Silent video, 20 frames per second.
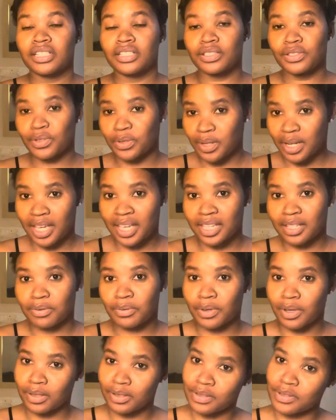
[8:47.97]
today.
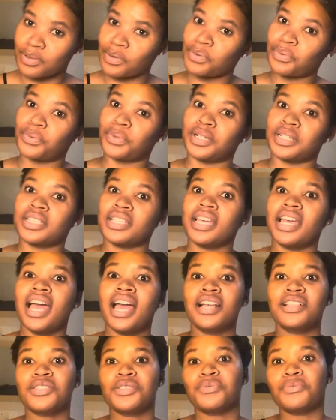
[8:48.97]
We also worked,
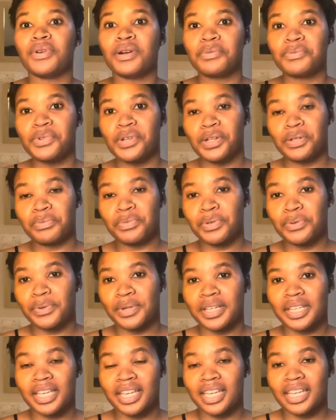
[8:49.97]
tomorrow I'm going to be
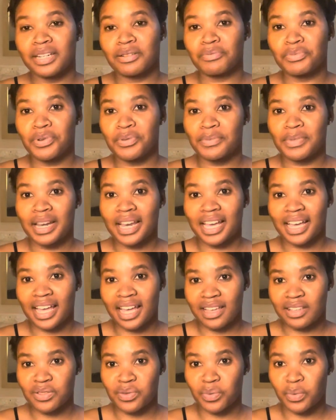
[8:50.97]
working in Mpumalanga
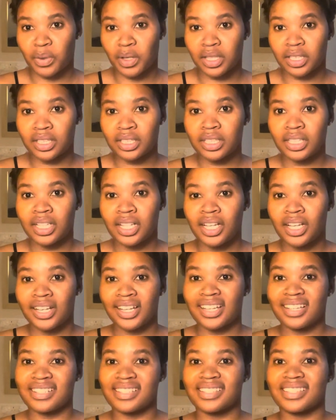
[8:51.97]
as well,
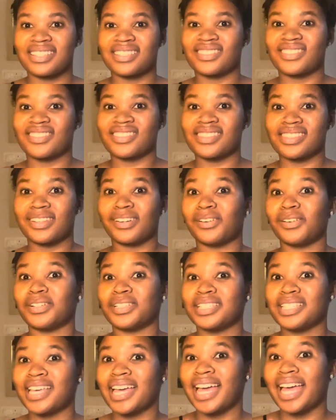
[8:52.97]
because there's just a
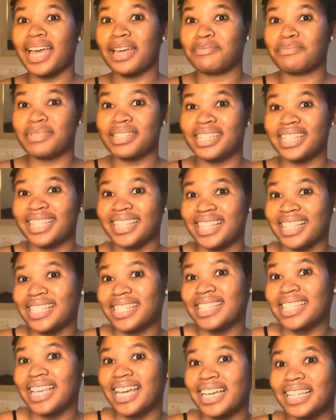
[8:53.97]
lot happening
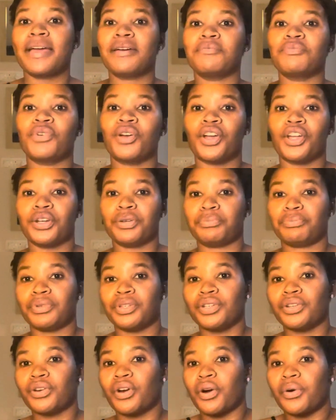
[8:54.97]
that side. I'm gonna
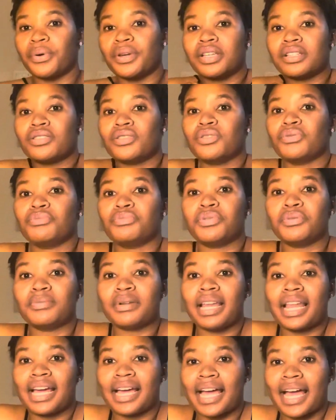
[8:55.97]
be going to
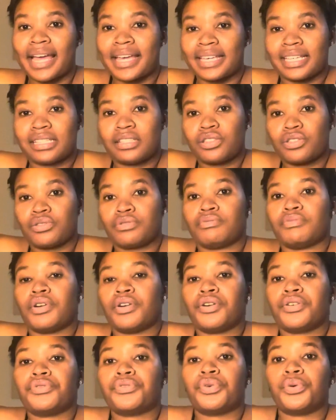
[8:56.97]
Mpumalanga again
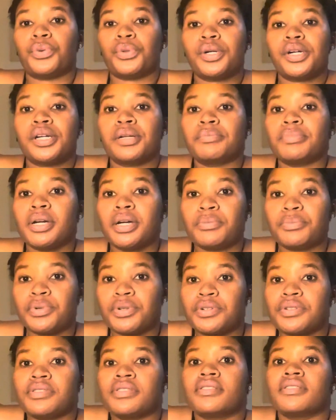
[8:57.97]
tomorrow for work
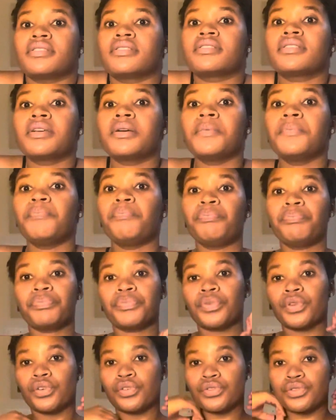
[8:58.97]
purposes.
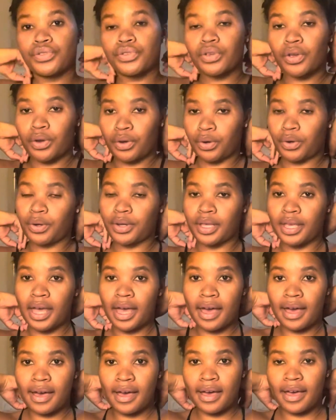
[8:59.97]
So
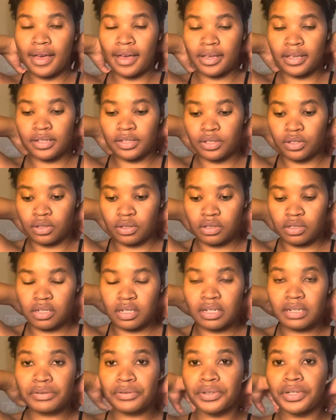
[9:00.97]
yeah, I
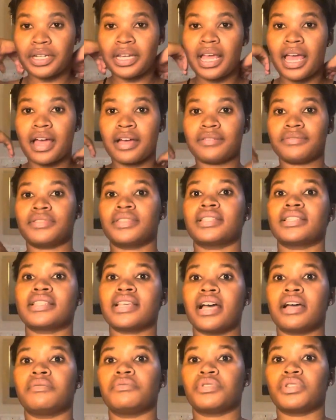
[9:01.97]
didn't really have the
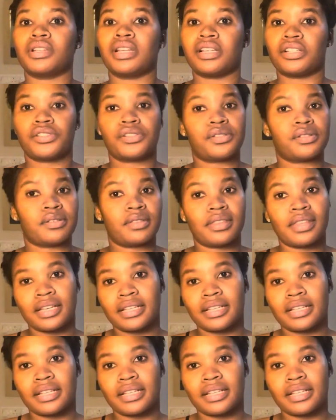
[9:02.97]
time to like shoot the